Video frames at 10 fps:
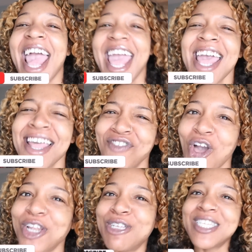And if
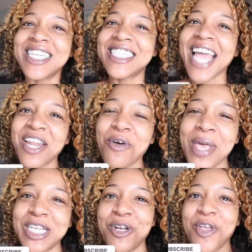y'all new to the channel,
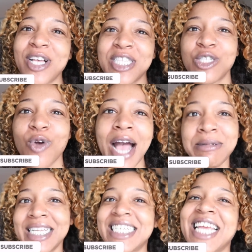make sure y'all
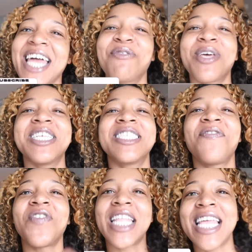subscribe to the channel. Get us to
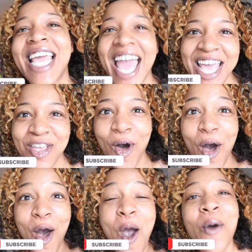50K,
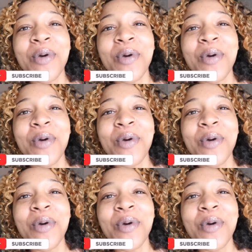y'all.